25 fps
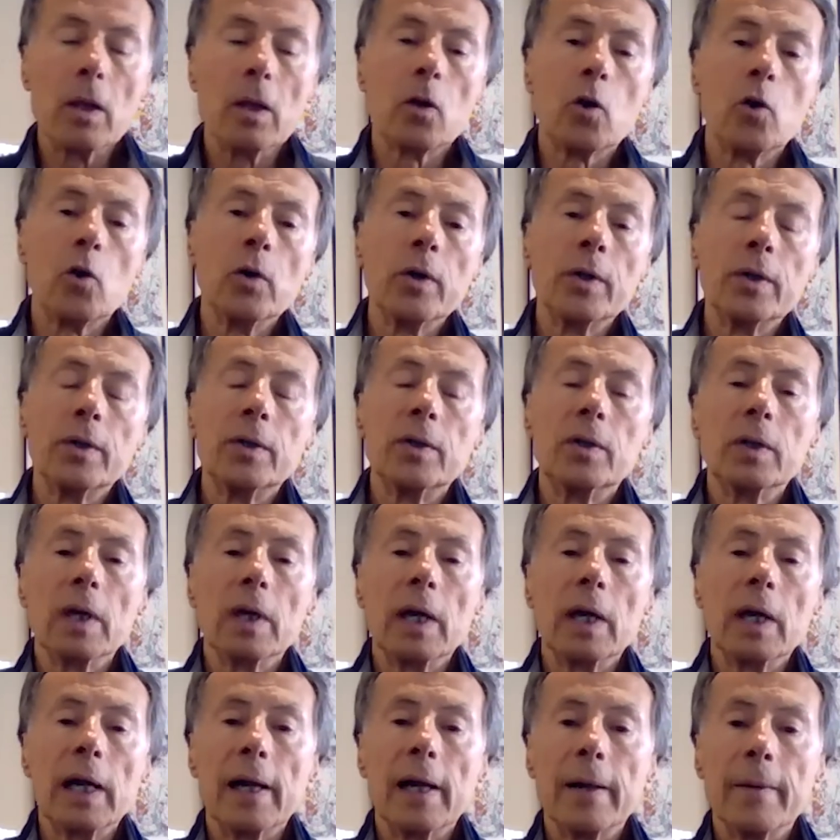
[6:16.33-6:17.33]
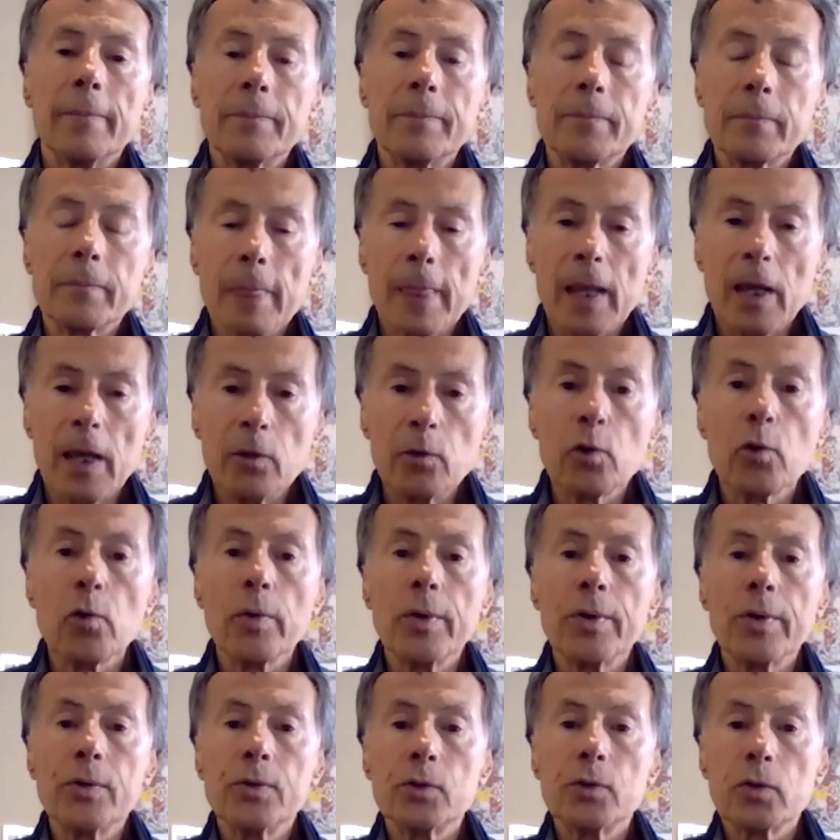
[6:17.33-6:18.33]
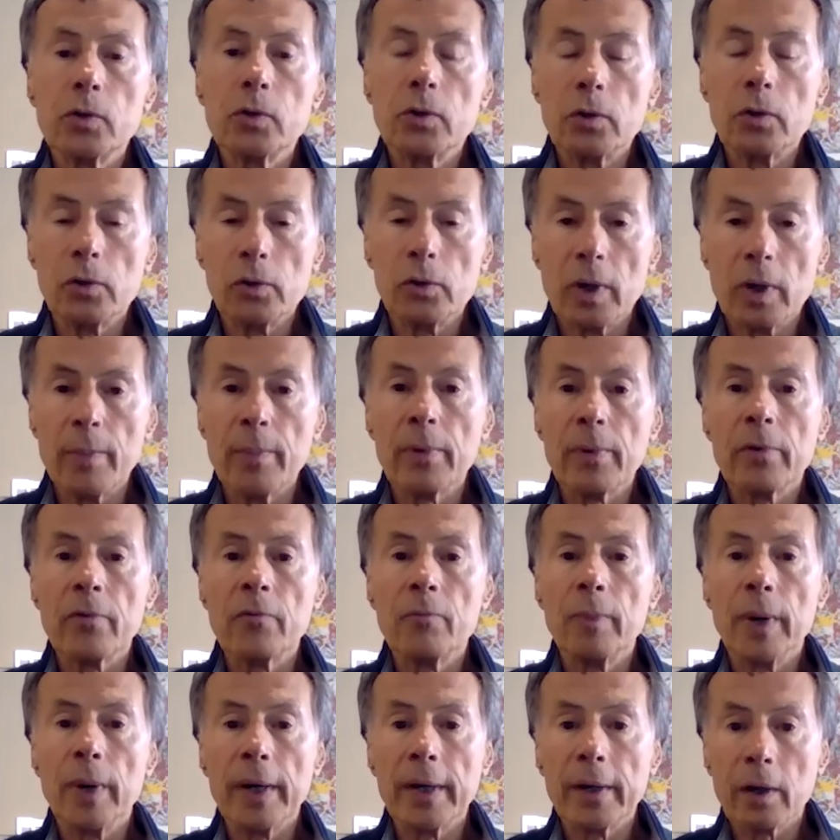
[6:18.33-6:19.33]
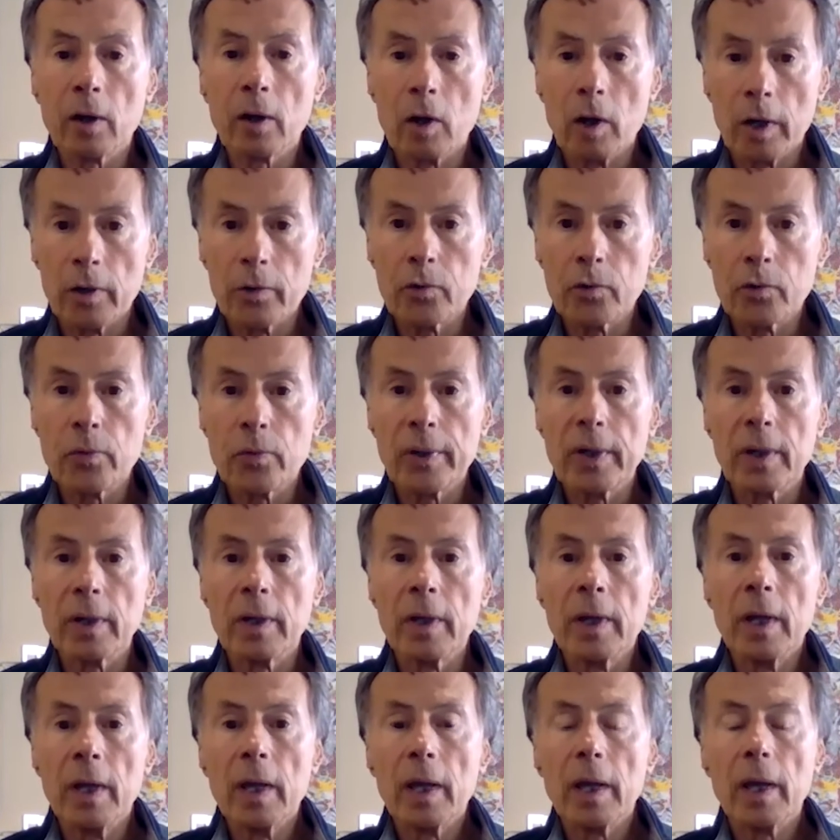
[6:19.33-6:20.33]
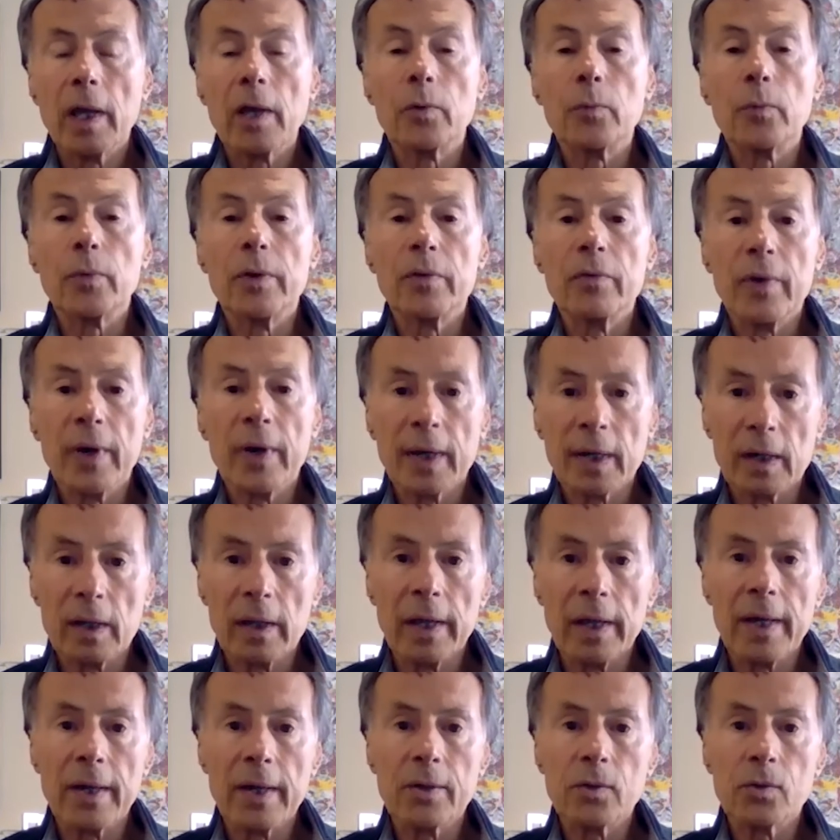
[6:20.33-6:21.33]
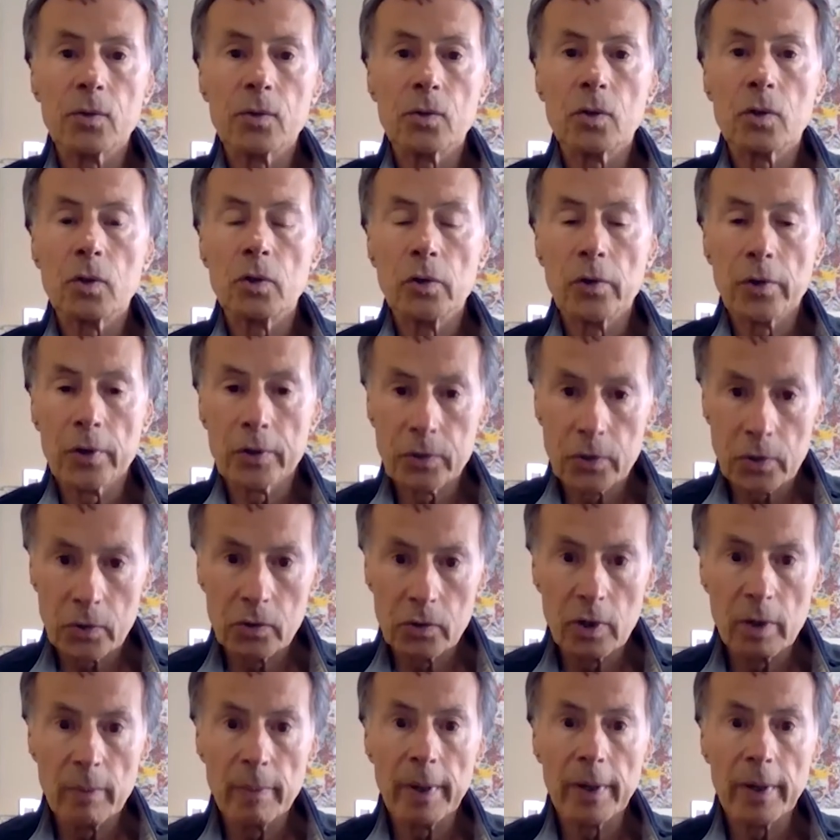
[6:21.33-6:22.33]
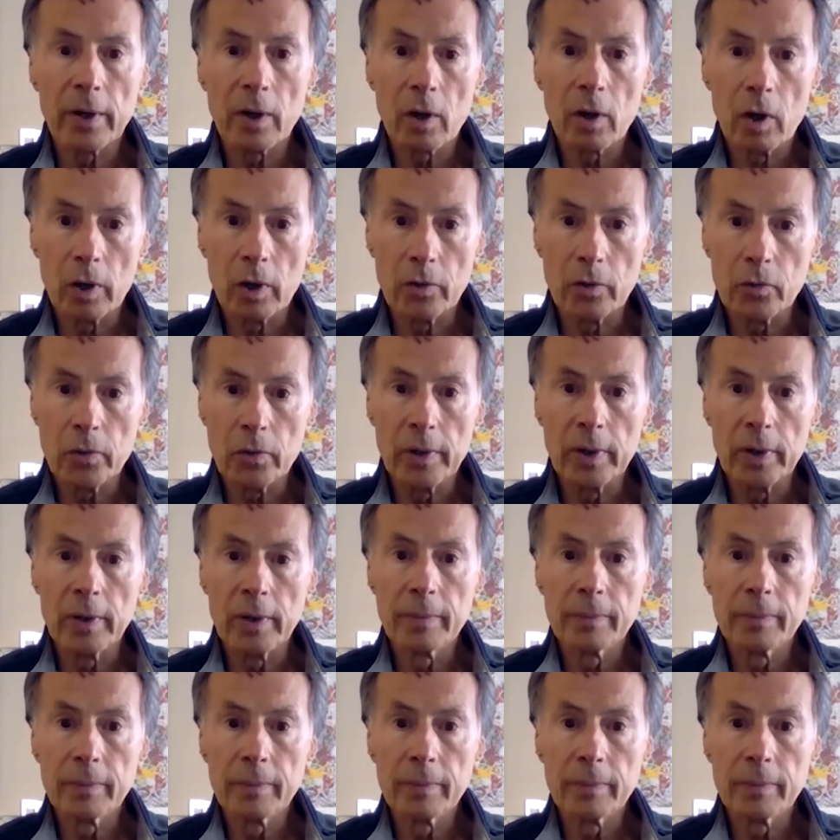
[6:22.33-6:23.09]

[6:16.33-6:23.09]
could increase your number of mitochondria and revitalize your existing mitochondria.